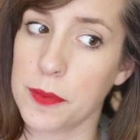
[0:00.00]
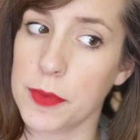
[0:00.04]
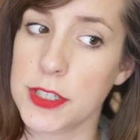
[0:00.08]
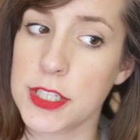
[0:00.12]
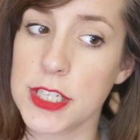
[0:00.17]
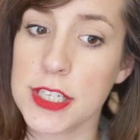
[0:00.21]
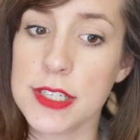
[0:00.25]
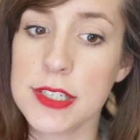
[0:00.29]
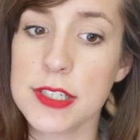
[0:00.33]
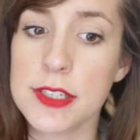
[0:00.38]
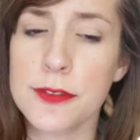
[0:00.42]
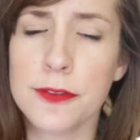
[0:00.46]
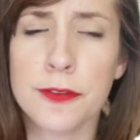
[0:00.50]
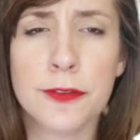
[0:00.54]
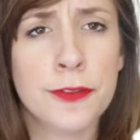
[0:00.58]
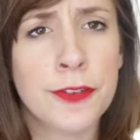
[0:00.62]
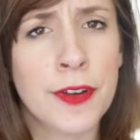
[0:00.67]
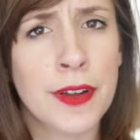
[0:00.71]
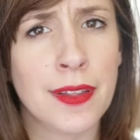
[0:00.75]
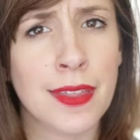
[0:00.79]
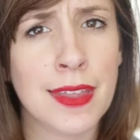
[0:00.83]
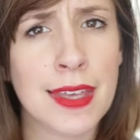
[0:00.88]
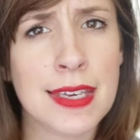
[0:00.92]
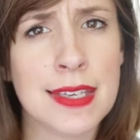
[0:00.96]
which is
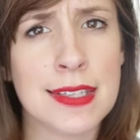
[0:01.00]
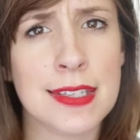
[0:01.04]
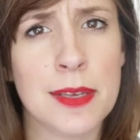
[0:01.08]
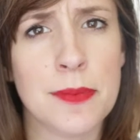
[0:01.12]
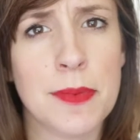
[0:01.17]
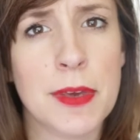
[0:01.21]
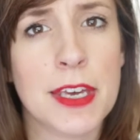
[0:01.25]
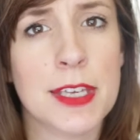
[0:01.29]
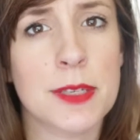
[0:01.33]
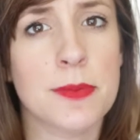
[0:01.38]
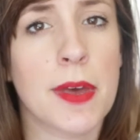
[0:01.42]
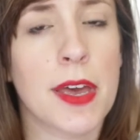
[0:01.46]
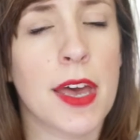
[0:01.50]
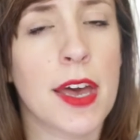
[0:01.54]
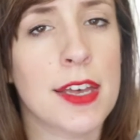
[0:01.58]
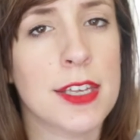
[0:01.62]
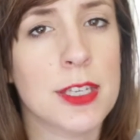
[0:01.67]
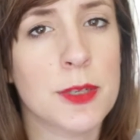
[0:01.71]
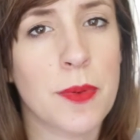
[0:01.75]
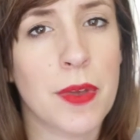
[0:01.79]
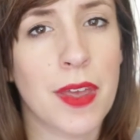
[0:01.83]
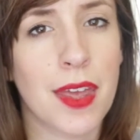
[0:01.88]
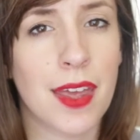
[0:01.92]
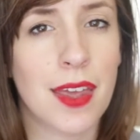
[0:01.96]
fairly easy because my
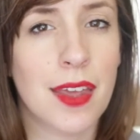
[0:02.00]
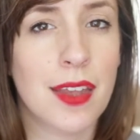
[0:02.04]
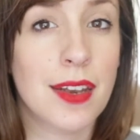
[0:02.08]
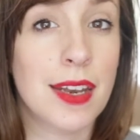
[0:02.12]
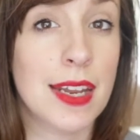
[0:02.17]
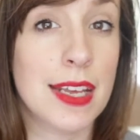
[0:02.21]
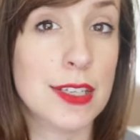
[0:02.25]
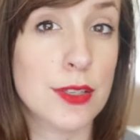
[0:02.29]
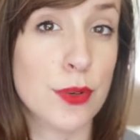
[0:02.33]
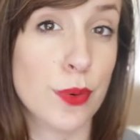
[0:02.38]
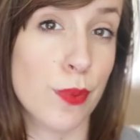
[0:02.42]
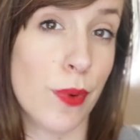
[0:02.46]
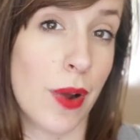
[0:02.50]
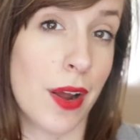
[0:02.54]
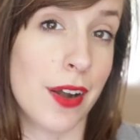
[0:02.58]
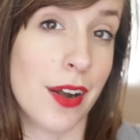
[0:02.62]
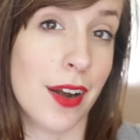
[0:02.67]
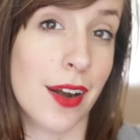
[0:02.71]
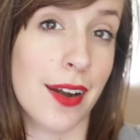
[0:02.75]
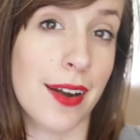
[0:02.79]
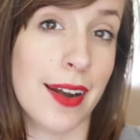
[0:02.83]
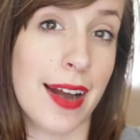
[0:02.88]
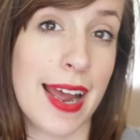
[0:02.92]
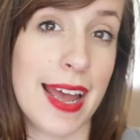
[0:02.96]
husband is a
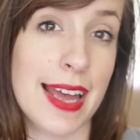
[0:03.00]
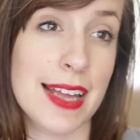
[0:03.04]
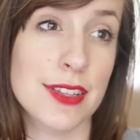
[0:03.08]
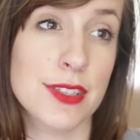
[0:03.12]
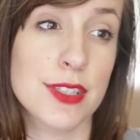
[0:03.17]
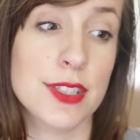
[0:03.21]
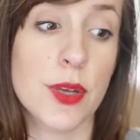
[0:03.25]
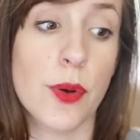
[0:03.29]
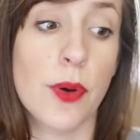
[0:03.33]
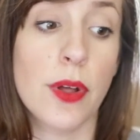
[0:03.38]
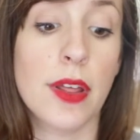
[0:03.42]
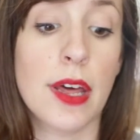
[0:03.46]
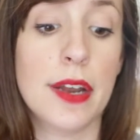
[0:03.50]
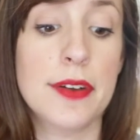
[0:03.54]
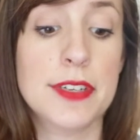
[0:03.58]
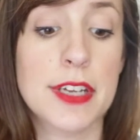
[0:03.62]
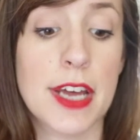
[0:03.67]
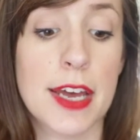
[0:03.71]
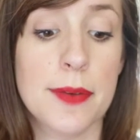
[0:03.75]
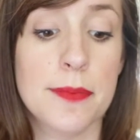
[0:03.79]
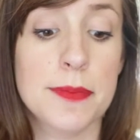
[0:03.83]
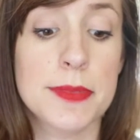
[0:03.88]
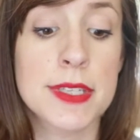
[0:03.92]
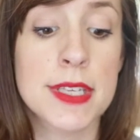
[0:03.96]
runner. And so a lot of
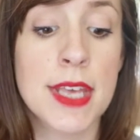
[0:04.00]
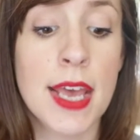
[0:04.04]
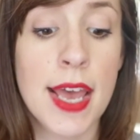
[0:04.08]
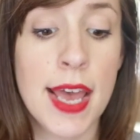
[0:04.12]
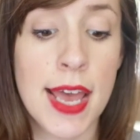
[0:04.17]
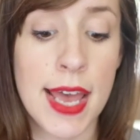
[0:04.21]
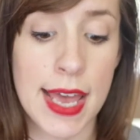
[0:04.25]
times I